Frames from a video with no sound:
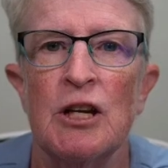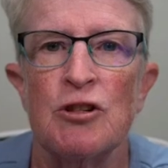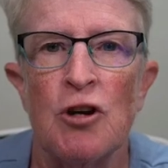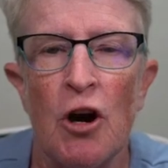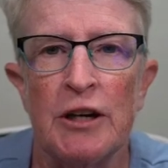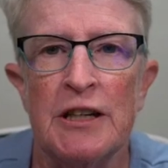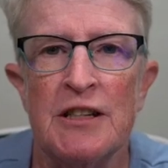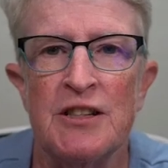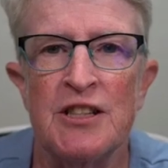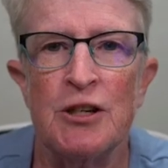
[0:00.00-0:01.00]
Talking
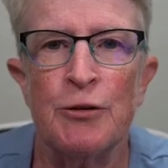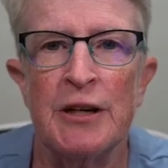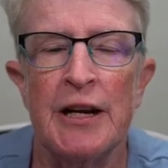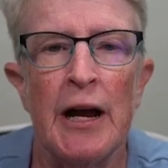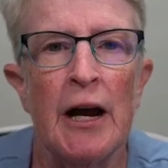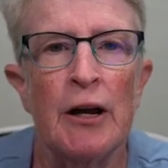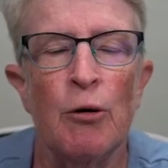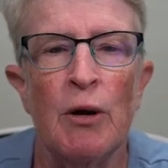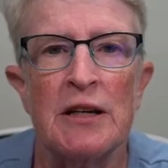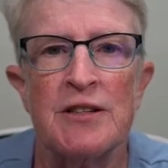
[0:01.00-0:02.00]
to Siri in
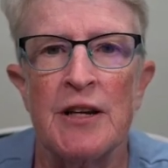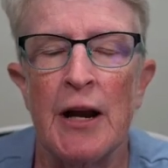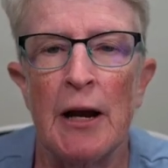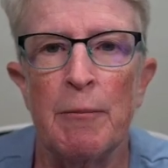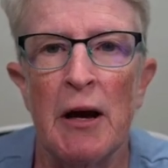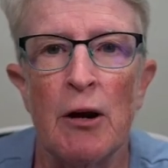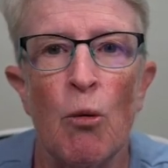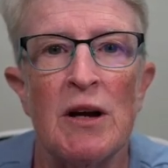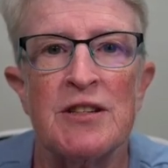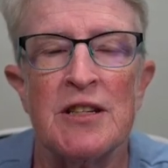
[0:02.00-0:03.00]
iOS and
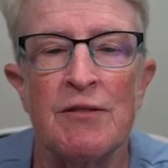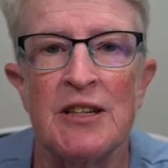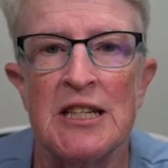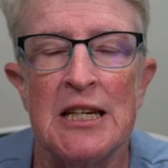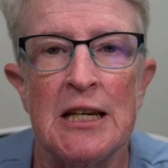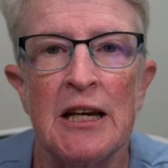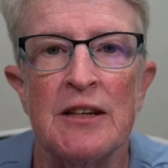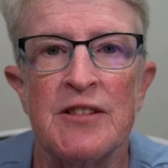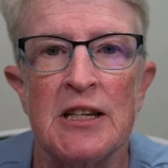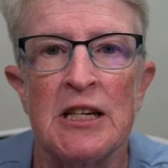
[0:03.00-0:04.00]
iPadOS 17
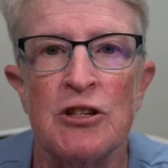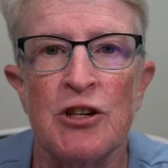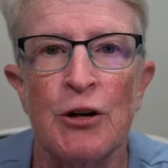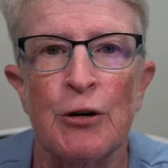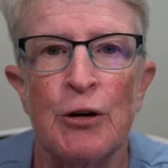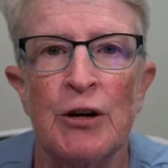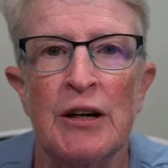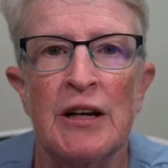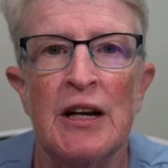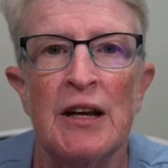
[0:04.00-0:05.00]
gets easier.
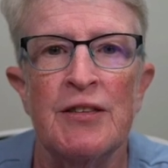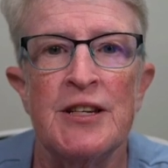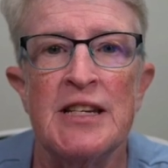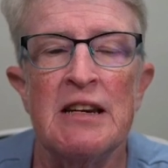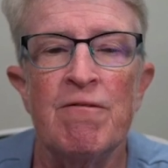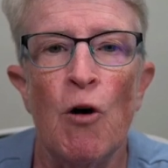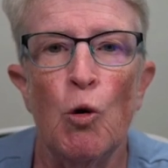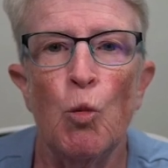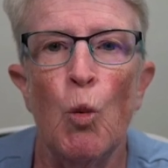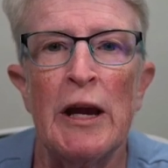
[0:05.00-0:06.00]
The
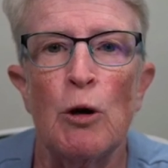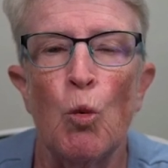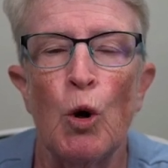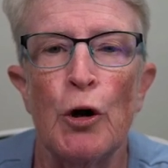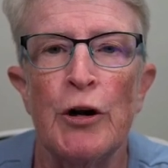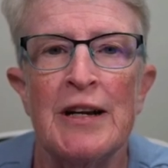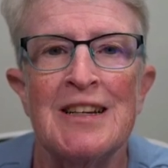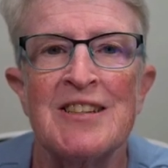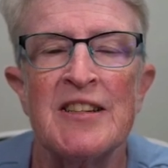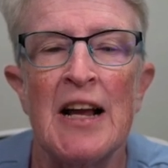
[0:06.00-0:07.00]
default wake word
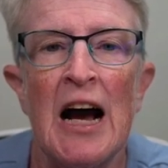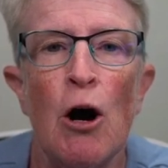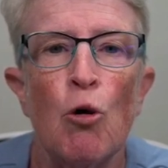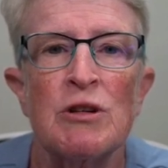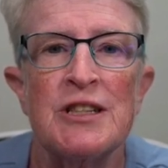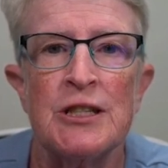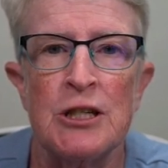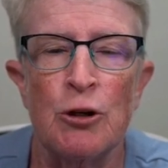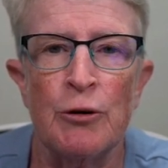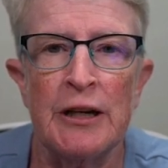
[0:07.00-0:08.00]
is now
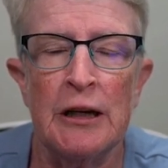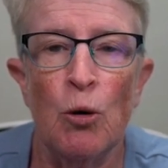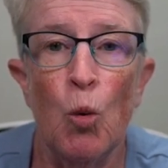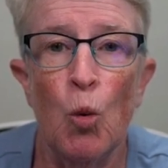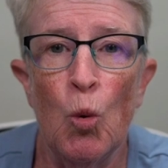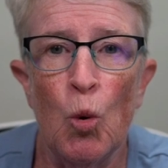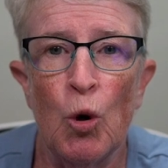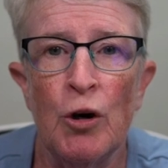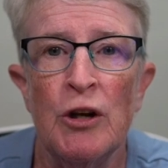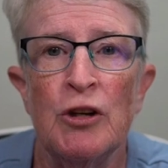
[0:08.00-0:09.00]
Siri,
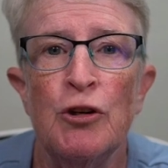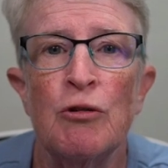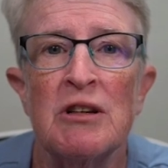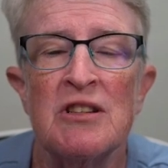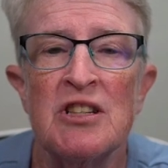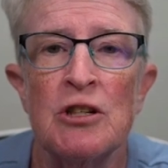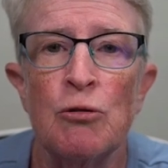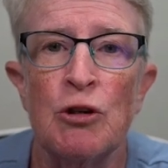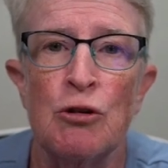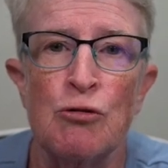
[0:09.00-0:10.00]
or you can
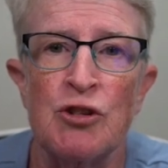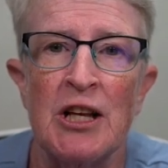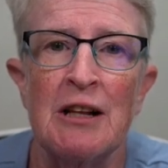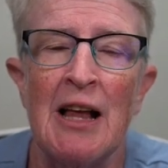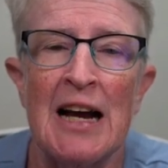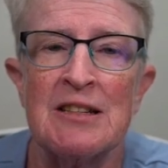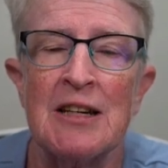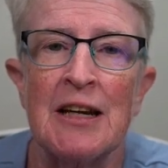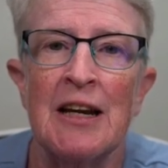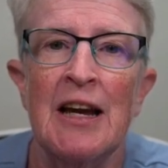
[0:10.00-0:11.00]
still use the
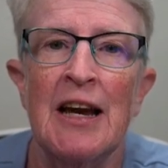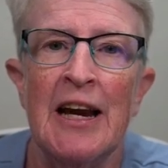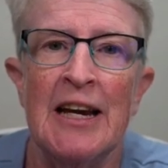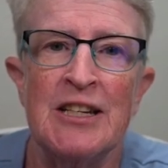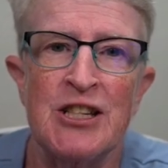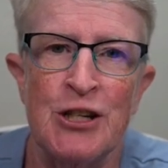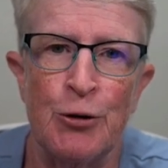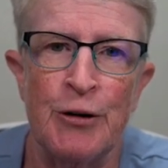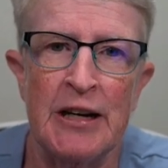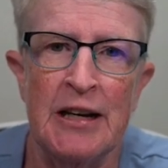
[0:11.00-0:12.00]
classic Hey
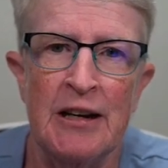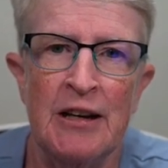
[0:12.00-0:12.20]
Siri.